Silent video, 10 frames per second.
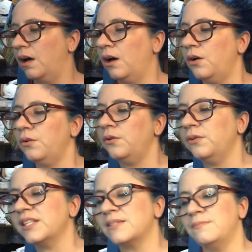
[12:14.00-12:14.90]
Oh,
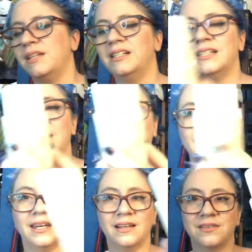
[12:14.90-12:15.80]
it's
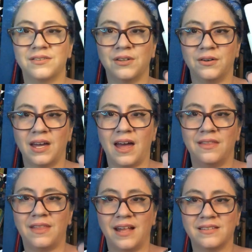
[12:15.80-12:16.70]
milky. So yeah,
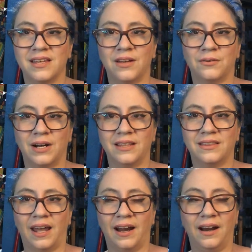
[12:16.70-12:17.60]
that's it right
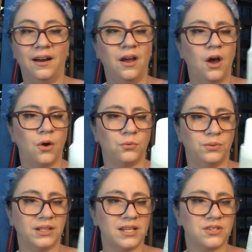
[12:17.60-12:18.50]
there.
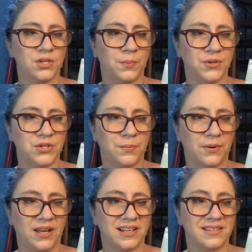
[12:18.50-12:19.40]
Really super
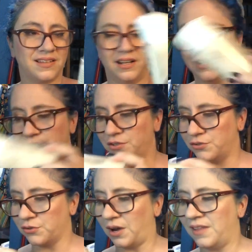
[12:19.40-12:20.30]
duper excited to
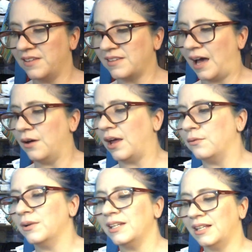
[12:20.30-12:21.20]
try this out. I
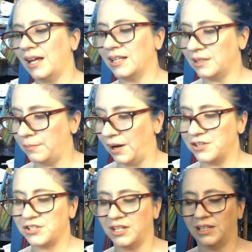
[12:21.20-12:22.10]
really like the
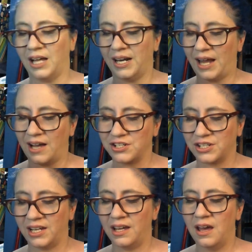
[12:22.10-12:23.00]
Boschia line,
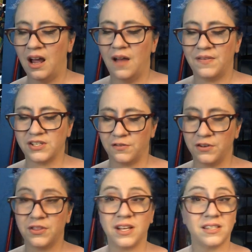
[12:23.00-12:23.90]
actually. There's a
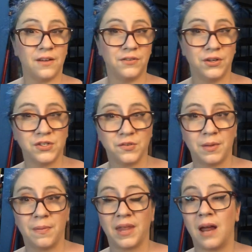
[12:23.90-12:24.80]
few things I've used from
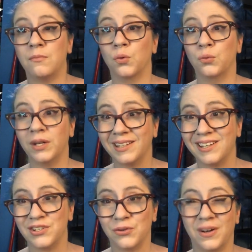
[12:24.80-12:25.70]
them that I
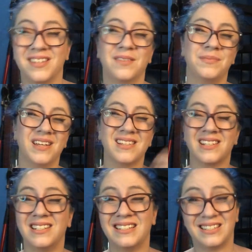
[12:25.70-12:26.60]
really enjoy. Some things
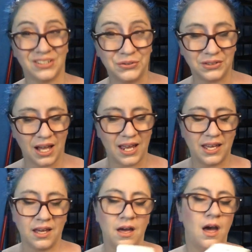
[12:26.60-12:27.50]
I don't
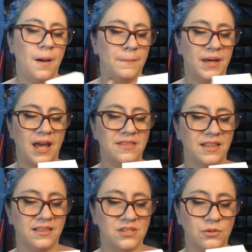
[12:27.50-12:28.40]
like, but I
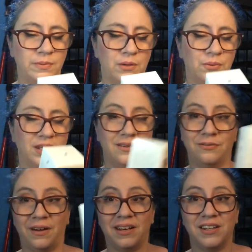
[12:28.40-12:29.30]
think this will be really
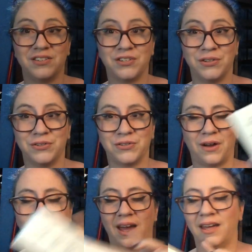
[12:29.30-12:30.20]
fun to
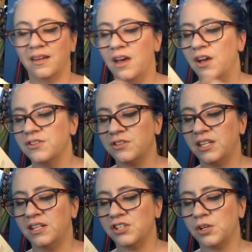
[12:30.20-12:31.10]
try. So
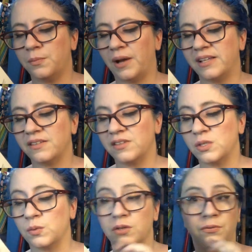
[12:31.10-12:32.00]
the initial price of
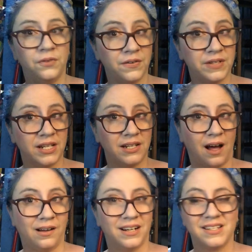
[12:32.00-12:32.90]
this was
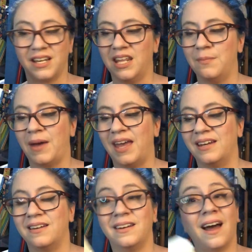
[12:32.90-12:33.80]
$15 and he
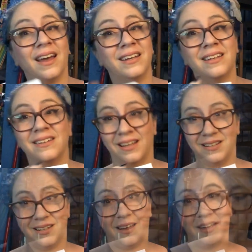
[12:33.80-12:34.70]
paid
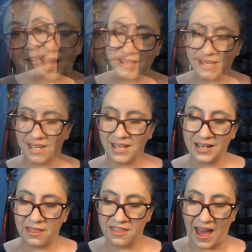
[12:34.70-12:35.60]
$9.99. So that's it.
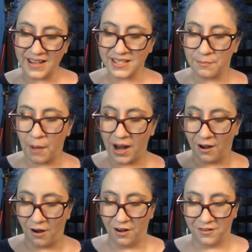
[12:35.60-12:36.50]
That's my
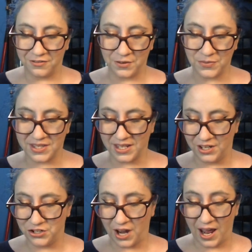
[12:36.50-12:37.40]
haul from
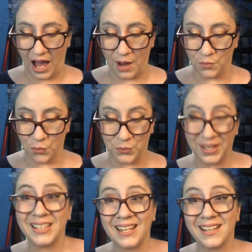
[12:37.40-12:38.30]
CJ. I'm
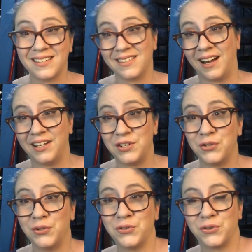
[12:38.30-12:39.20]
really excited
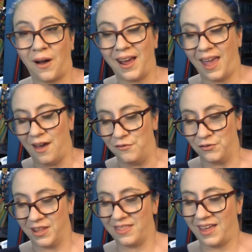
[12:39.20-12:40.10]
to try
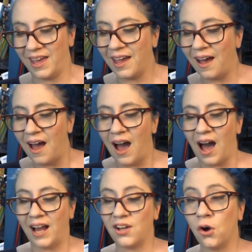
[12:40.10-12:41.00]
everything.
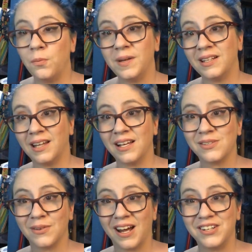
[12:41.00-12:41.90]
I hope he
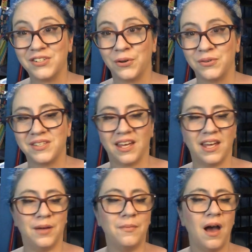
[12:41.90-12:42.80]
likes what I chose
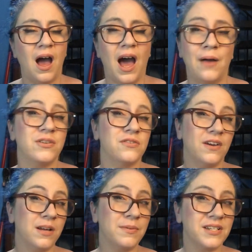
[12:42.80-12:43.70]
him. I was
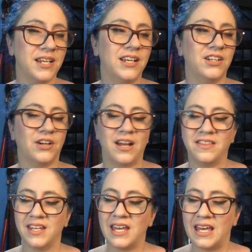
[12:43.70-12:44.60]
very particular. I
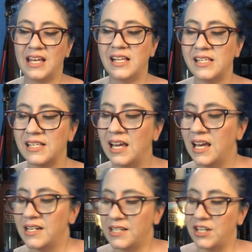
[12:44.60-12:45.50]
think his
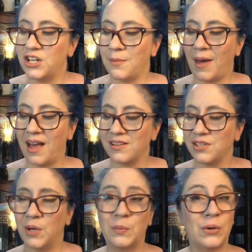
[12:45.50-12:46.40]
TJ
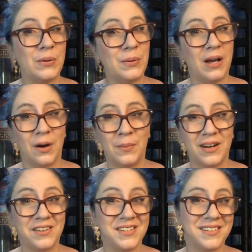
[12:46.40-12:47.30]
Maxx are
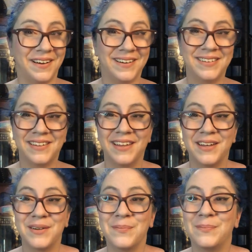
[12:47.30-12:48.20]
better stocked
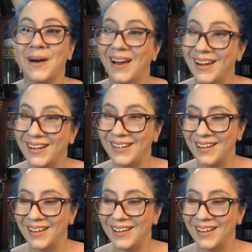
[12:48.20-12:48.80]
than mine.